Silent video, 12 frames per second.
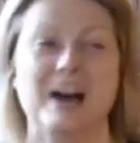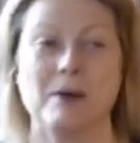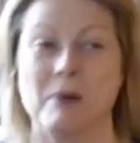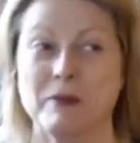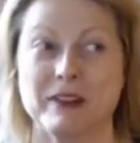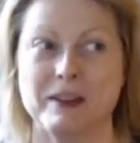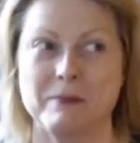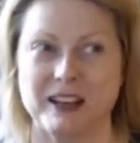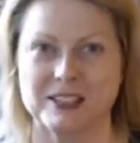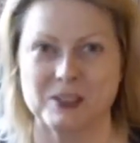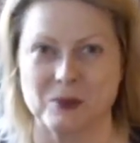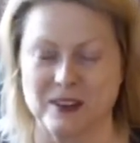I'm already
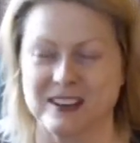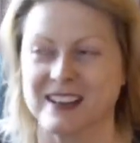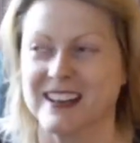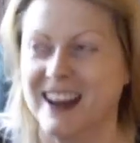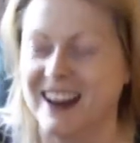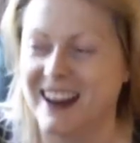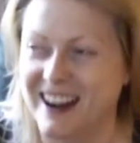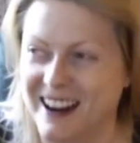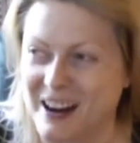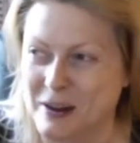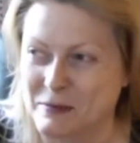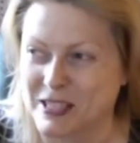back to work.
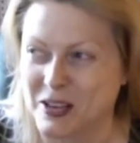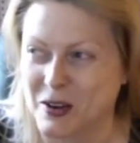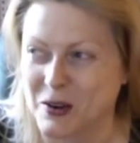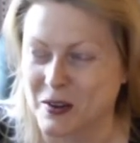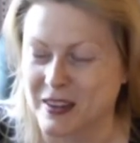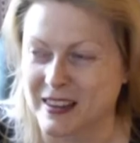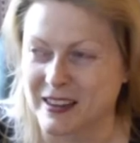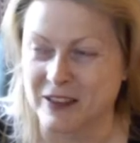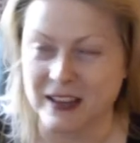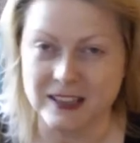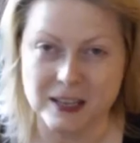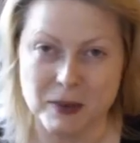Um, so they
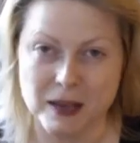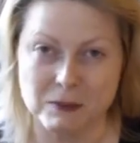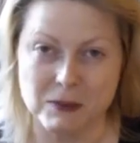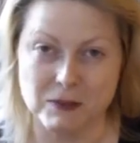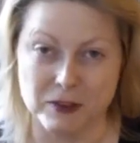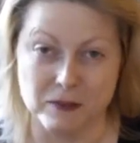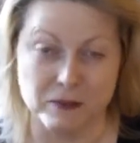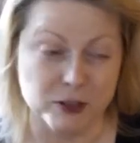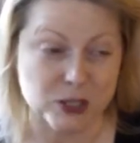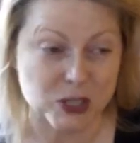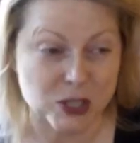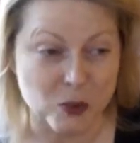finally paid me for the
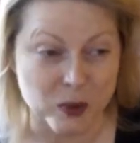first two